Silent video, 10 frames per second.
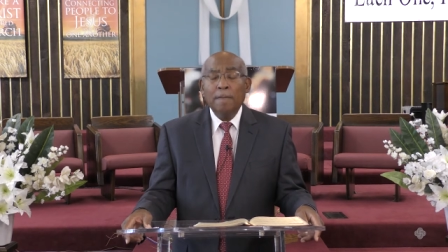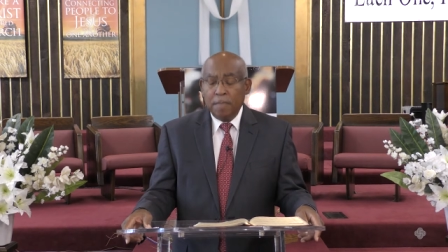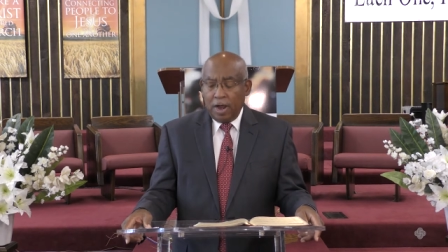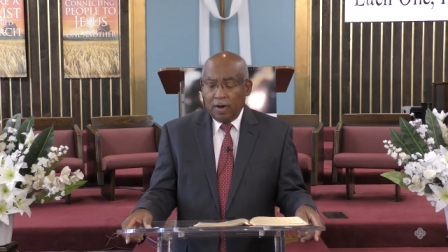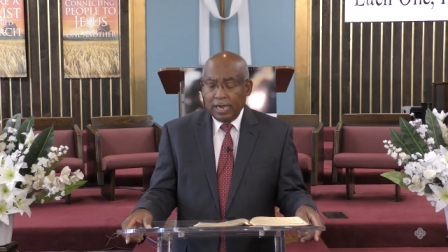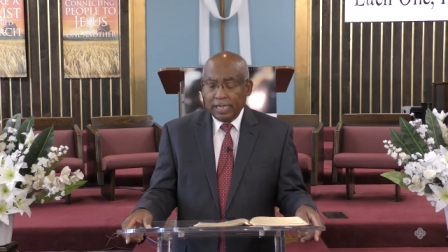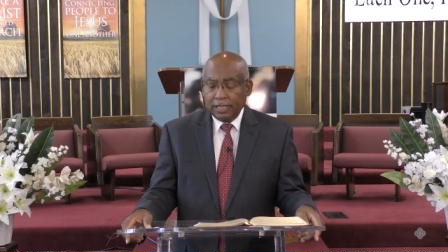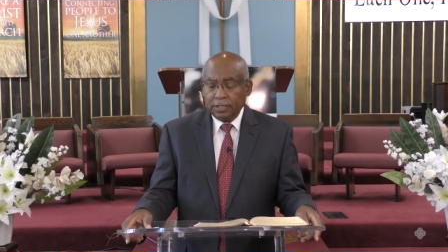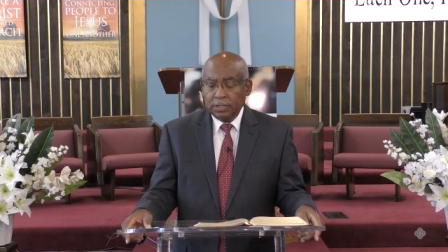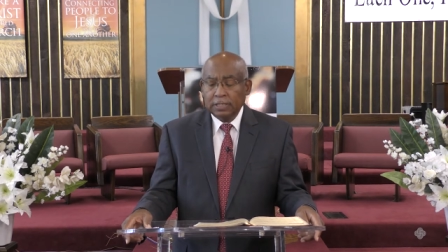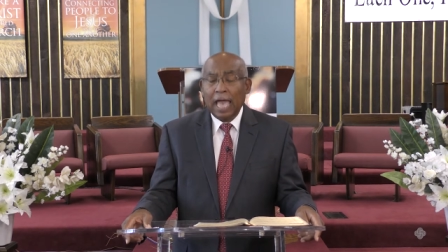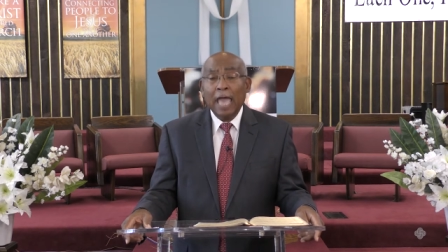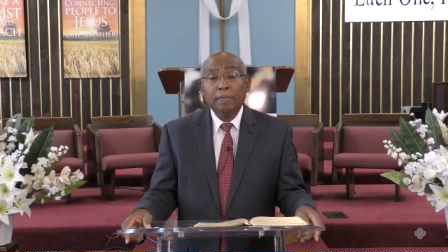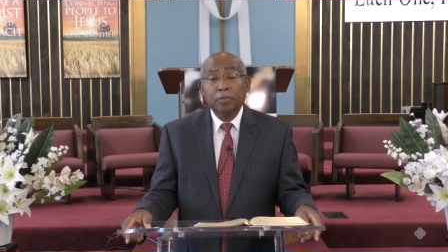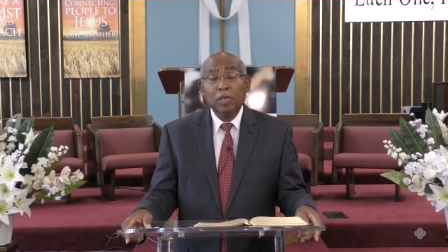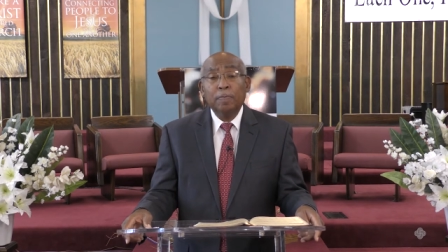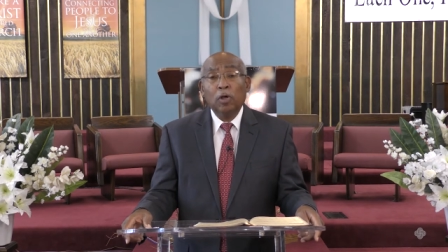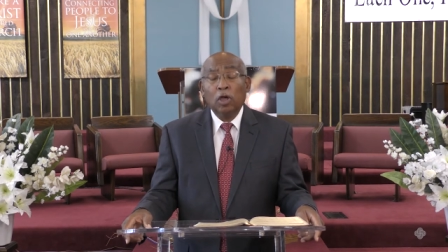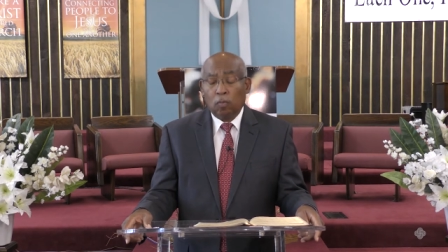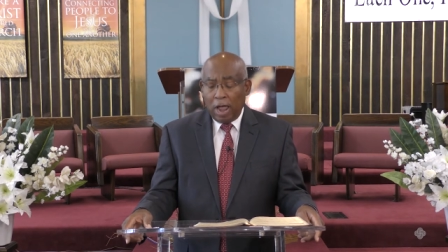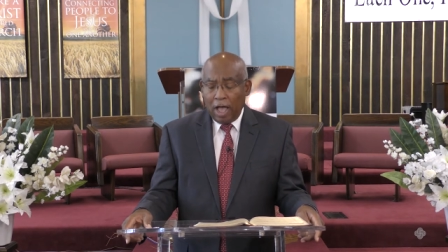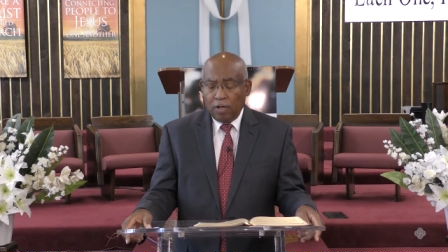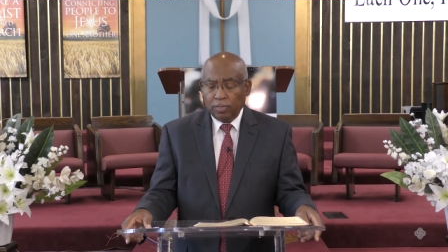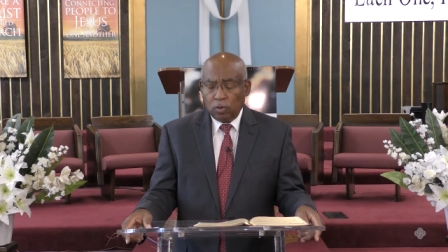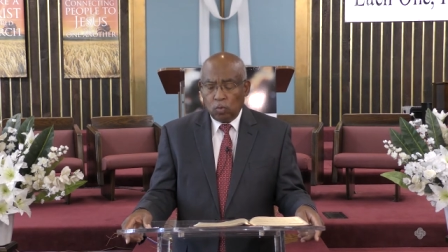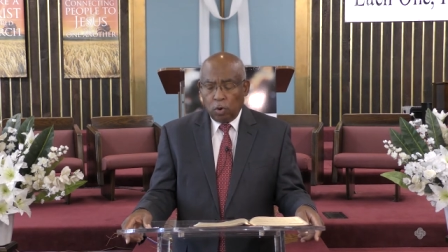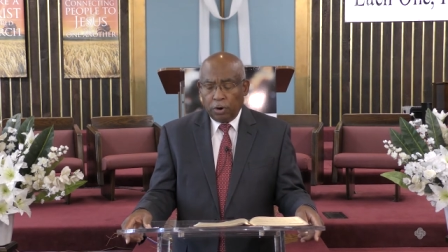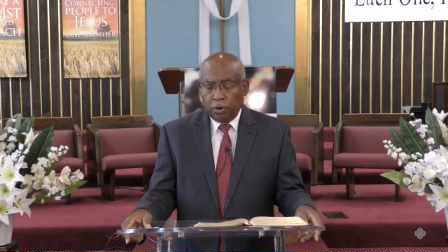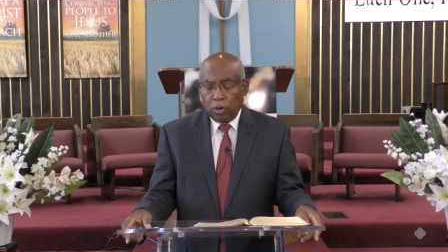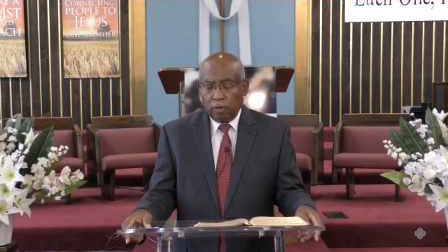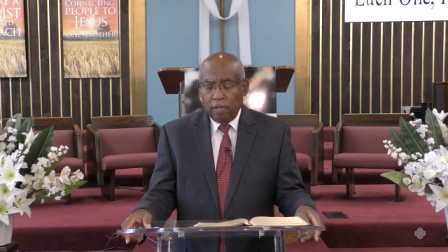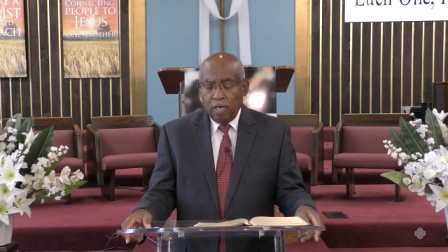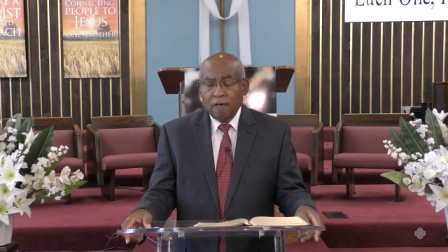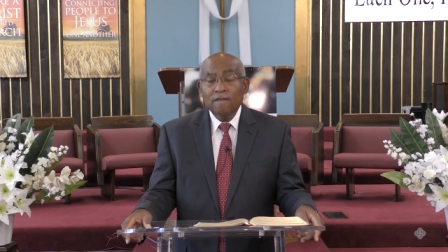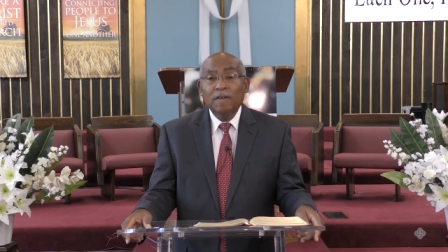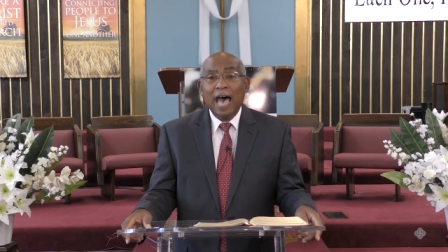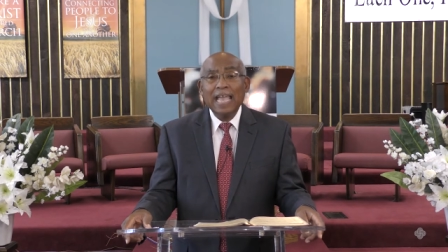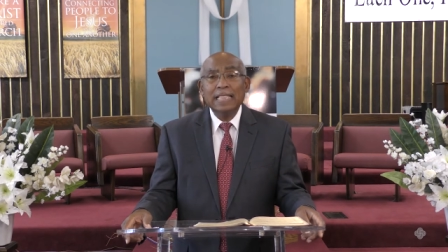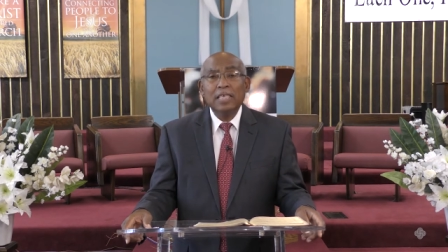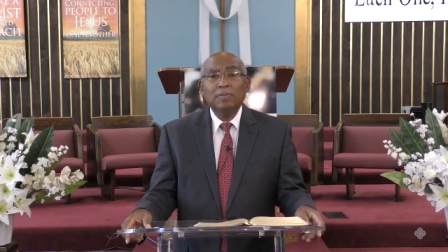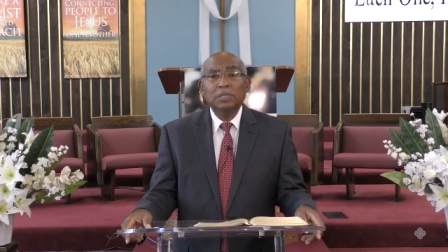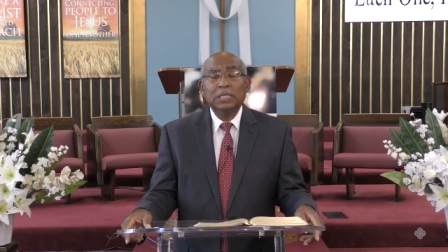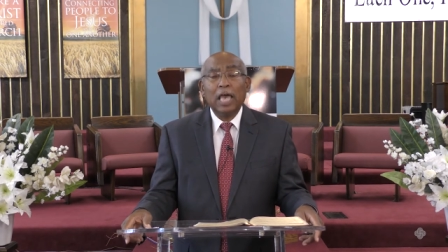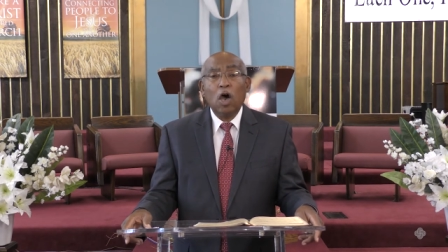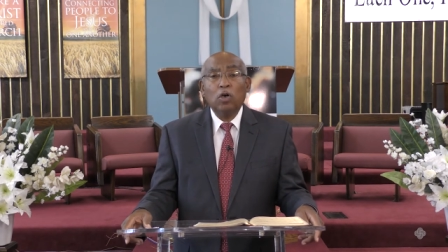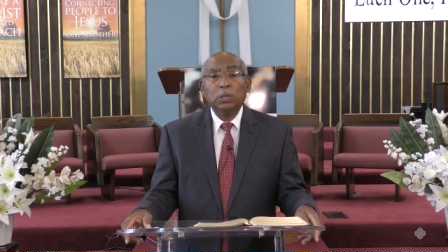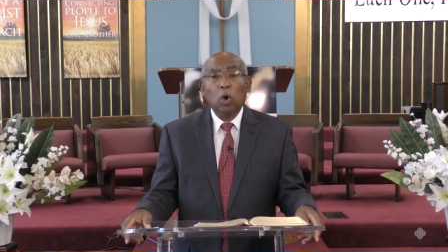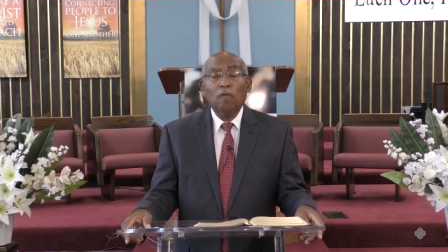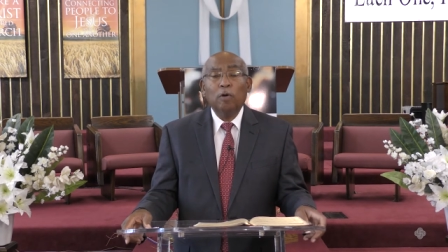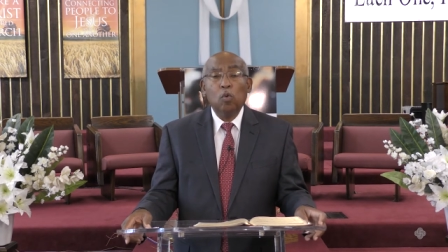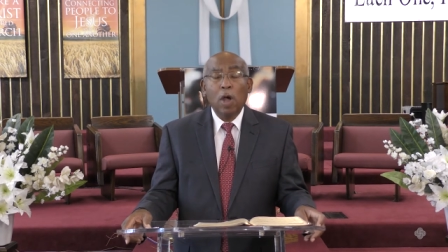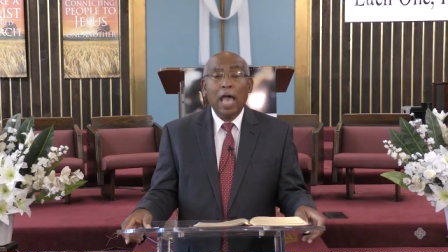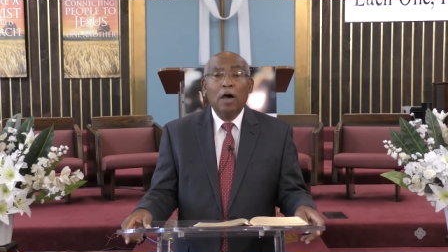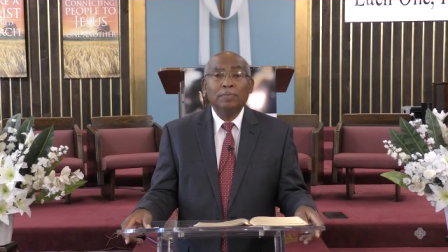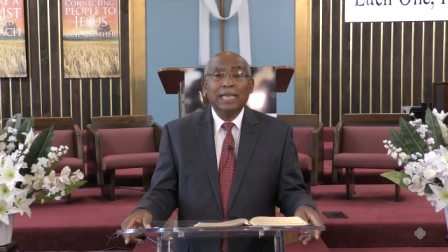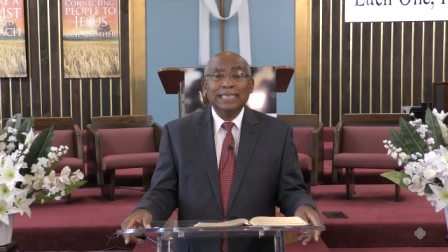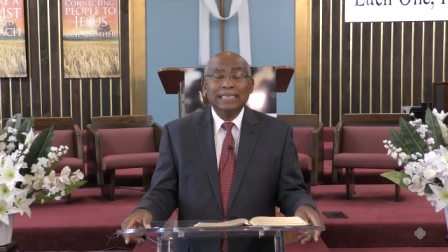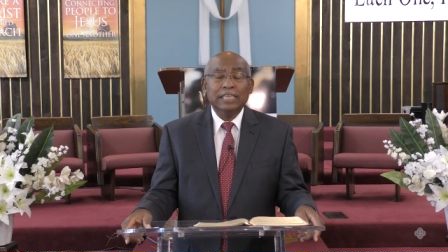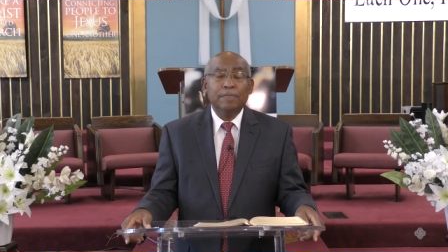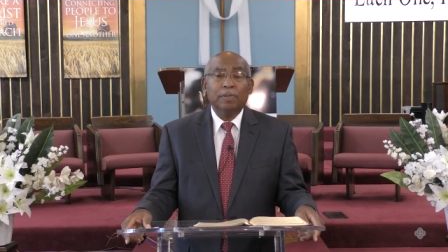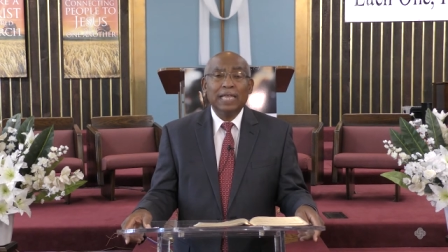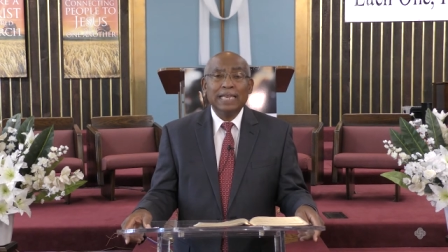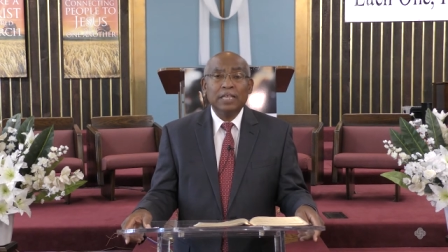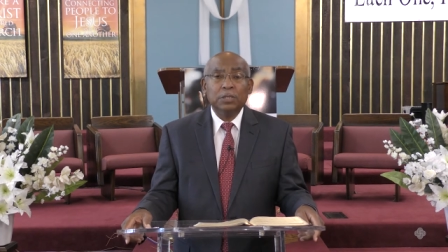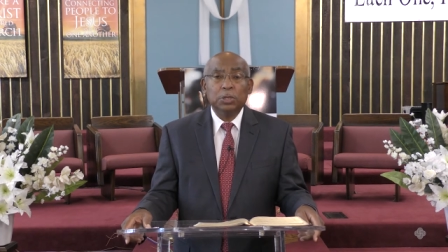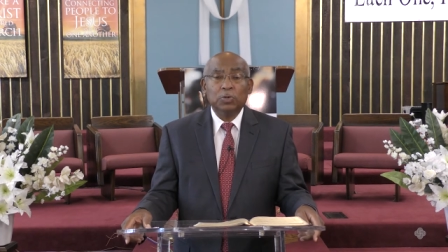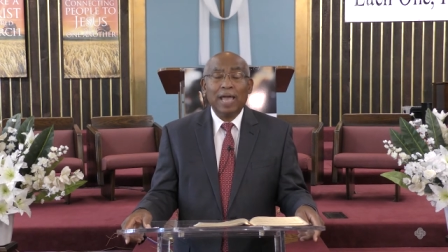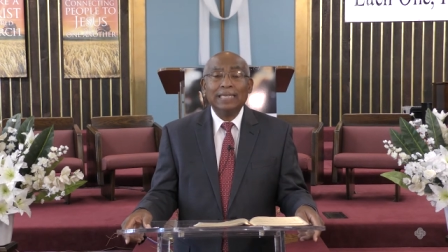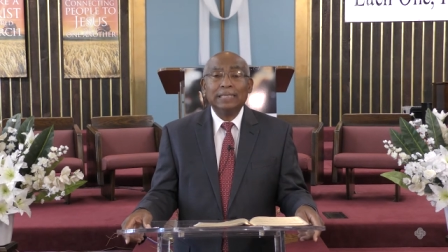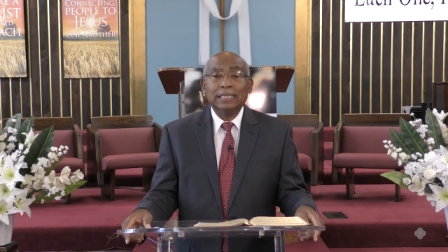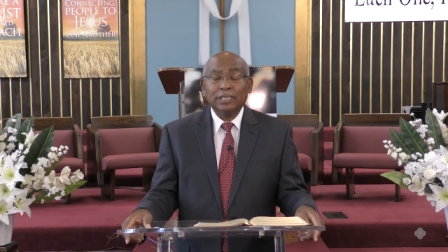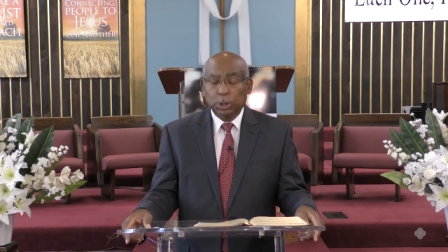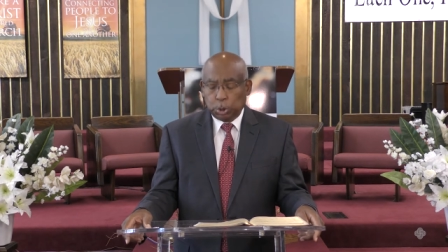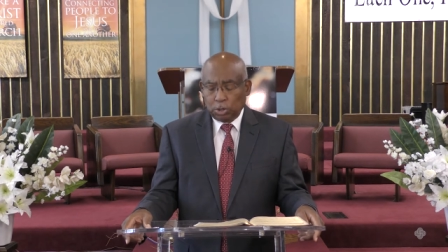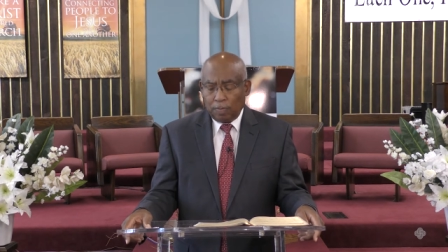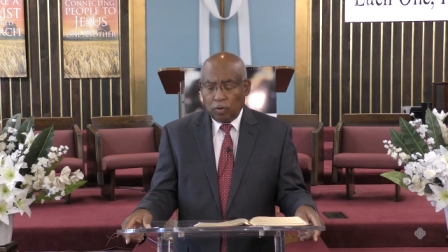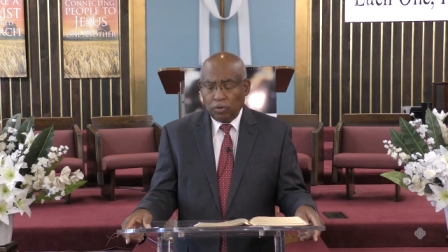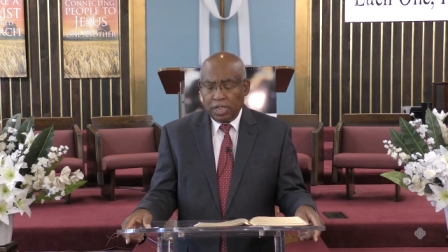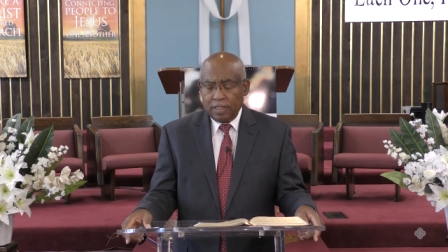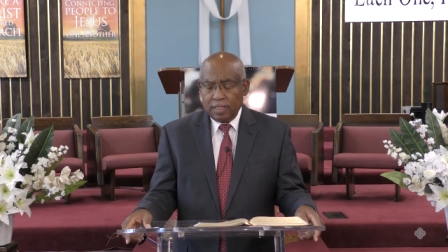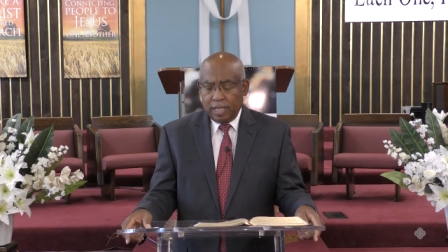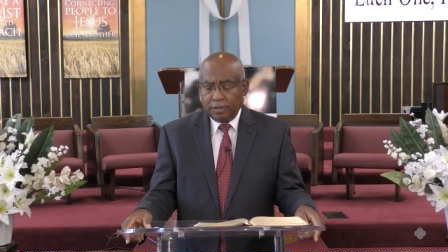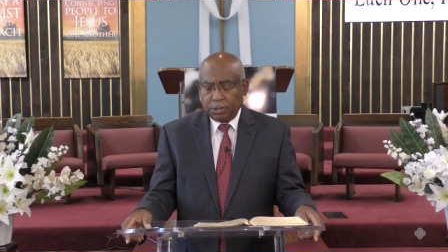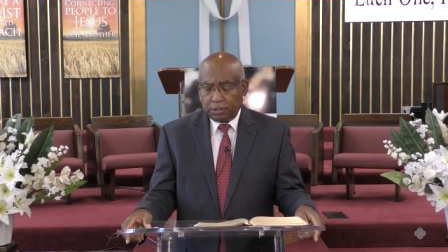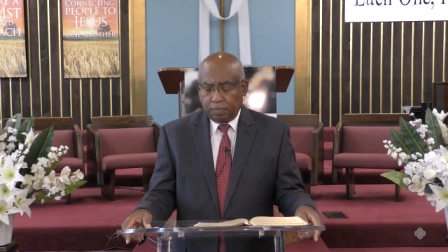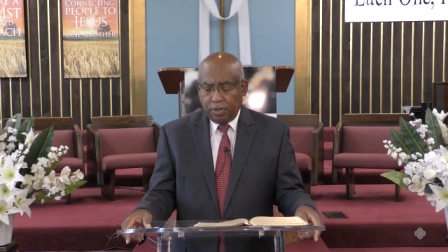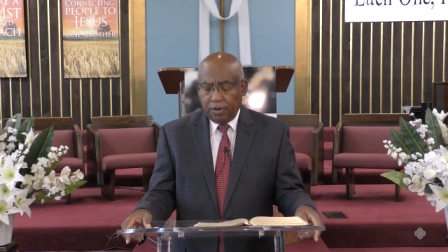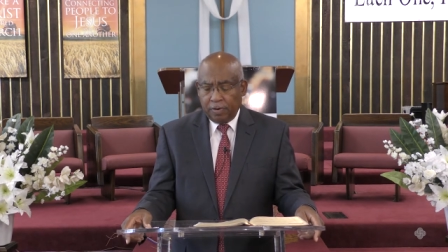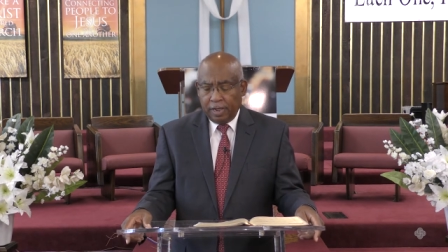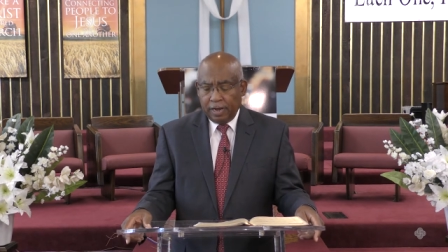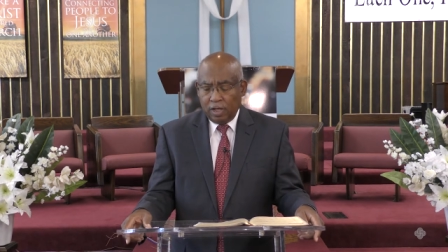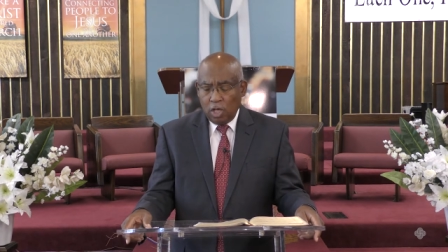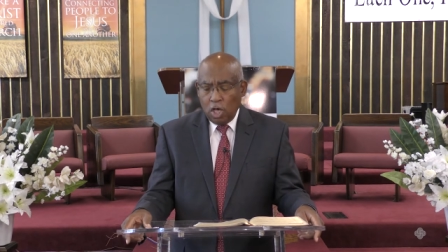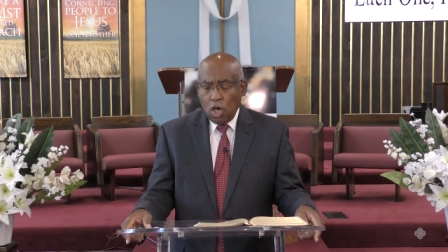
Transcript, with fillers: Americans and people around the world, find themselves overwhelmed and deeply distressed and troubled in their spirit,